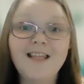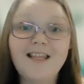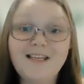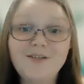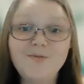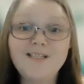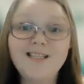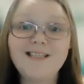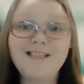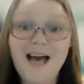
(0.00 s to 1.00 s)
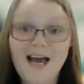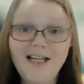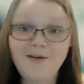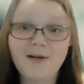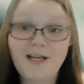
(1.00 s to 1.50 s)
This was
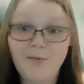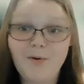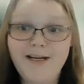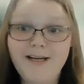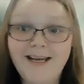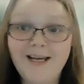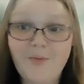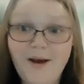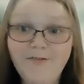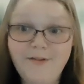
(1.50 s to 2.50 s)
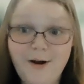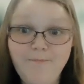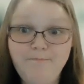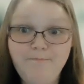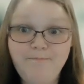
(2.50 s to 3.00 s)
exactly what he wanted to get away from.